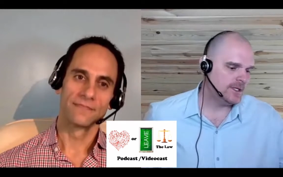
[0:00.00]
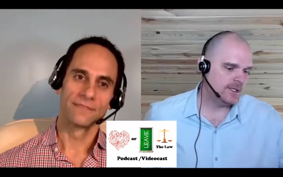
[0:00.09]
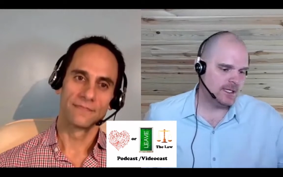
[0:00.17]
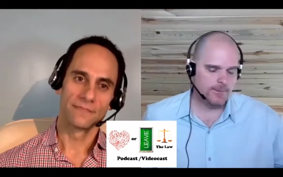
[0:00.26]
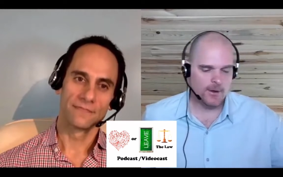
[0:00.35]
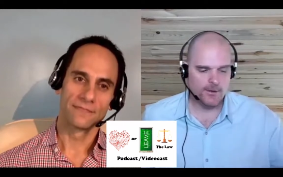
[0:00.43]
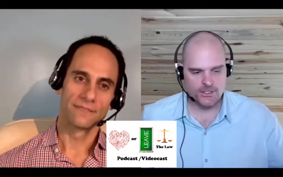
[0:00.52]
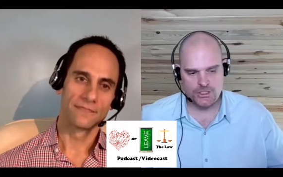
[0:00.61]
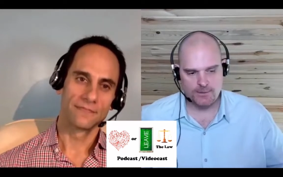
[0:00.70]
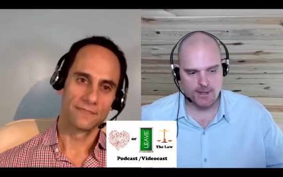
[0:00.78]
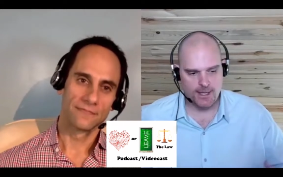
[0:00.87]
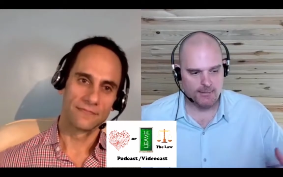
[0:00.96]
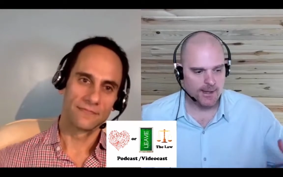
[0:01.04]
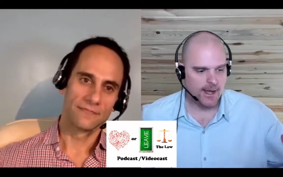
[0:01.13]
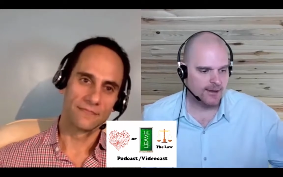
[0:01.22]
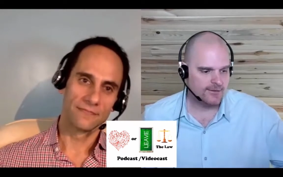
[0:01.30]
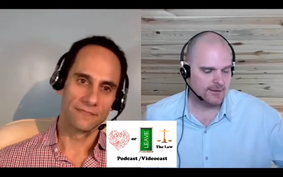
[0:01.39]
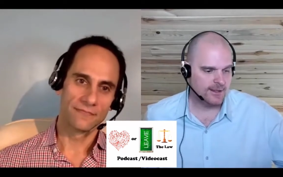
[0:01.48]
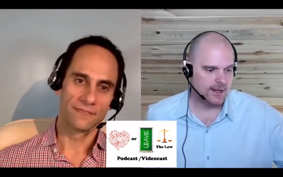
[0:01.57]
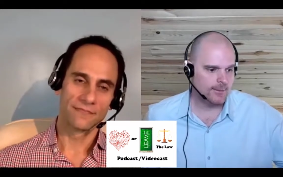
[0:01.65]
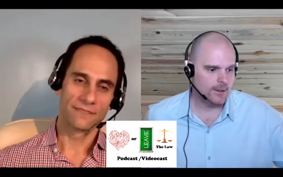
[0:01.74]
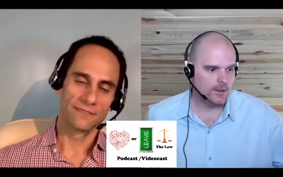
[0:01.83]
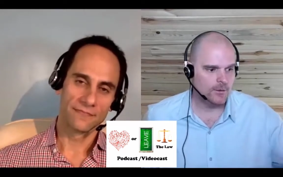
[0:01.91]
Speaker 1: going to keep all this shit in my inbox and then
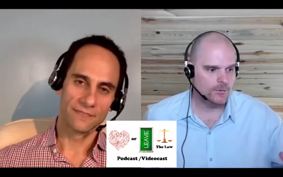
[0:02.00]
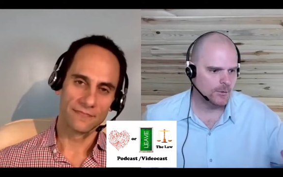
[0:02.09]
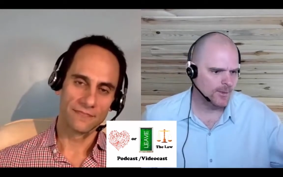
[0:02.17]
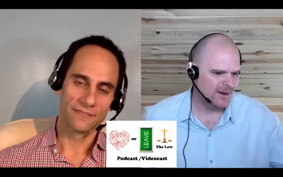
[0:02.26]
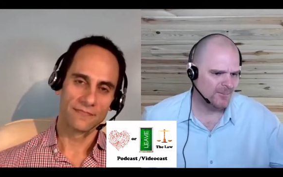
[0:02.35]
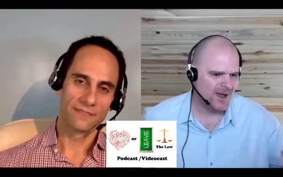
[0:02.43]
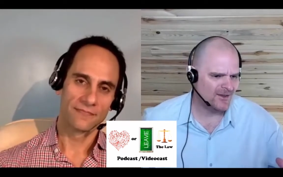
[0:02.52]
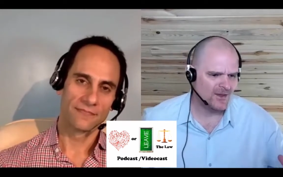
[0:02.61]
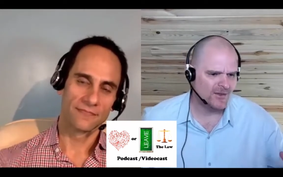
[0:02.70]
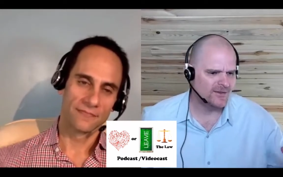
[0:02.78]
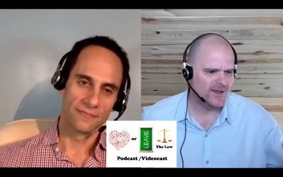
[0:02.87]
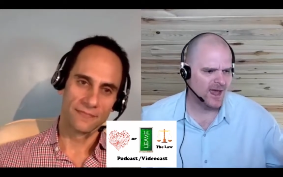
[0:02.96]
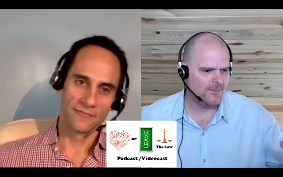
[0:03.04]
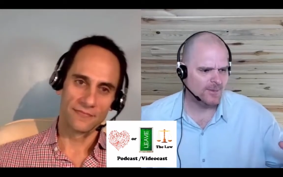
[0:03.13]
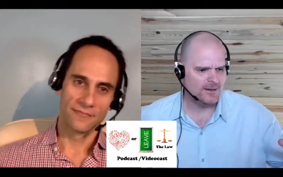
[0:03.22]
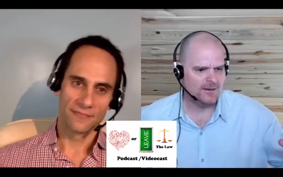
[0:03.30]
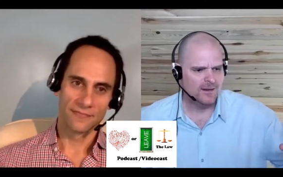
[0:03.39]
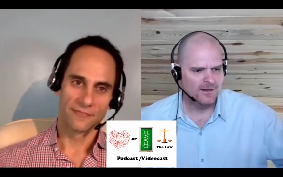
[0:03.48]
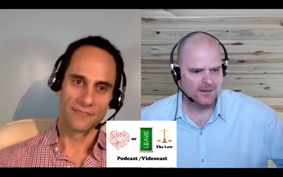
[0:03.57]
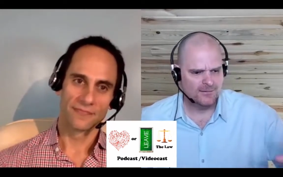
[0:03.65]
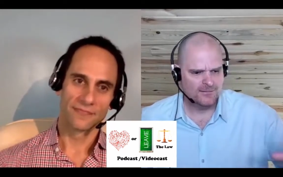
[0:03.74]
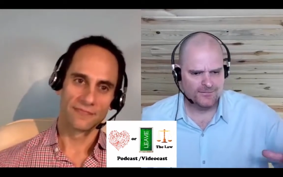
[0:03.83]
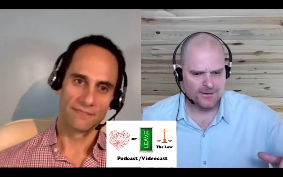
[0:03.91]
I'm going to go through my inbox all the time and
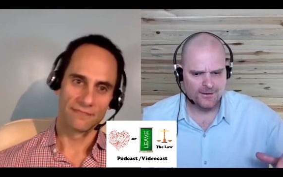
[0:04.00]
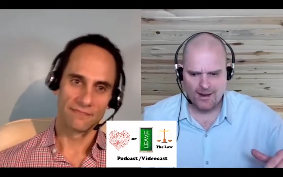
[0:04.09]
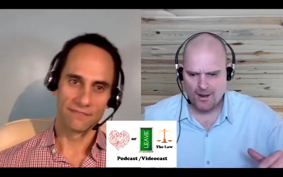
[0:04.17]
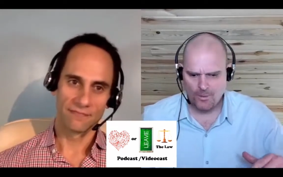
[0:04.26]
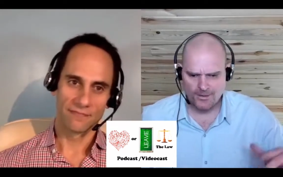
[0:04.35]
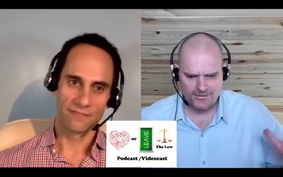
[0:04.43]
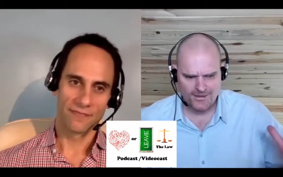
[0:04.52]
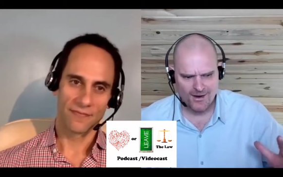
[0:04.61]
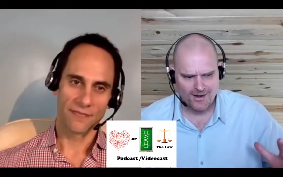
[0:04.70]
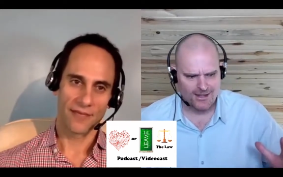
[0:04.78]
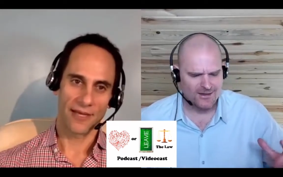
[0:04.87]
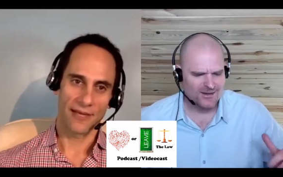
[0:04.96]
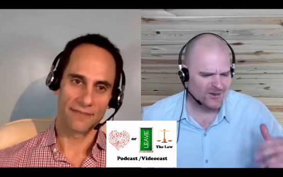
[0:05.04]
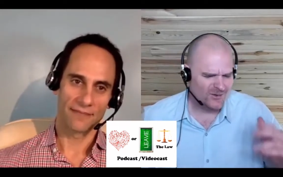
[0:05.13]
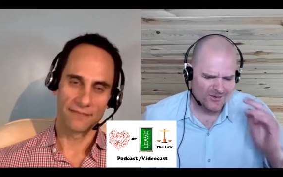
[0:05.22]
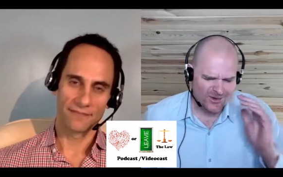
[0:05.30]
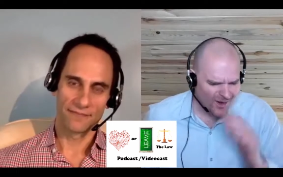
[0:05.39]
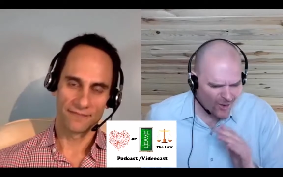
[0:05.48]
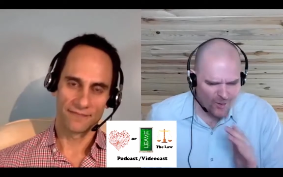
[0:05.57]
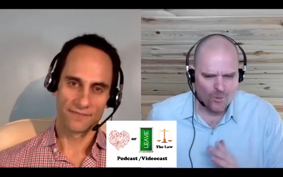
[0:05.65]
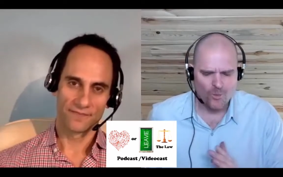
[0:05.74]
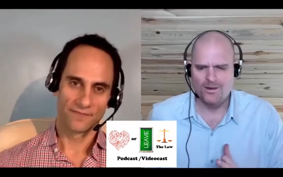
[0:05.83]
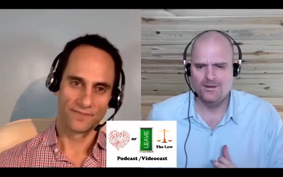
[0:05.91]
figure out what's there I yeah. need to do.
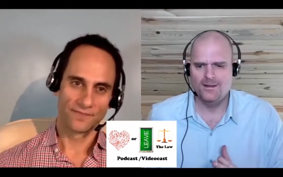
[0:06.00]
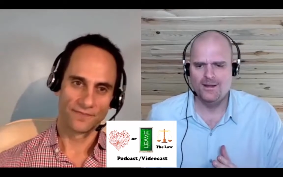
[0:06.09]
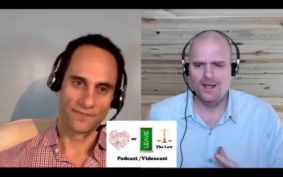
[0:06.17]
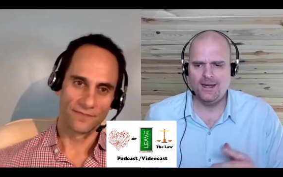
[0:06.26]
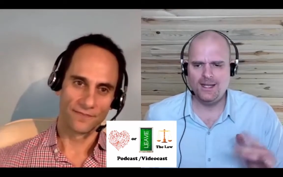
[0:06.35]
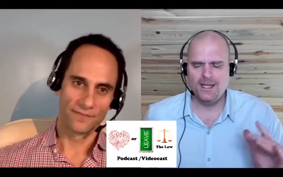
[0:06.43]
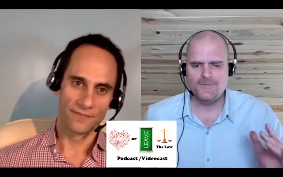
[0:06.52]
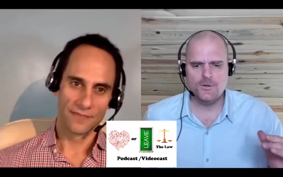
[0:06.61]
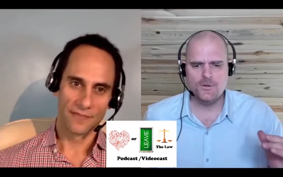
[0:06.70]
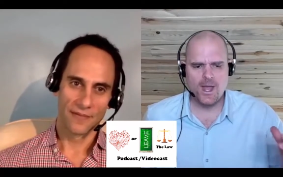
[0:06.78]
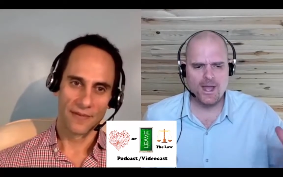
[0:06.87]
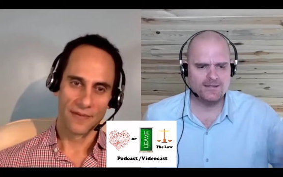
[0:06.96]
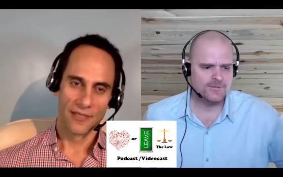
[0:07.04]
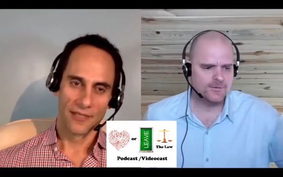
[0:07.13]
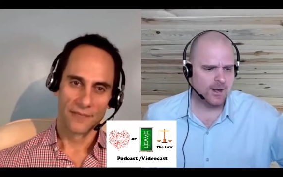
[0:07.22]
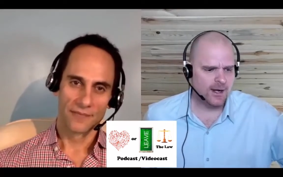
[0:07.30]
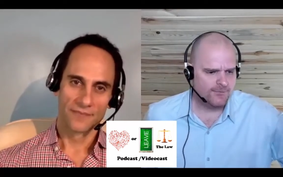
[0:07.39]
No. And he gives you ways of creating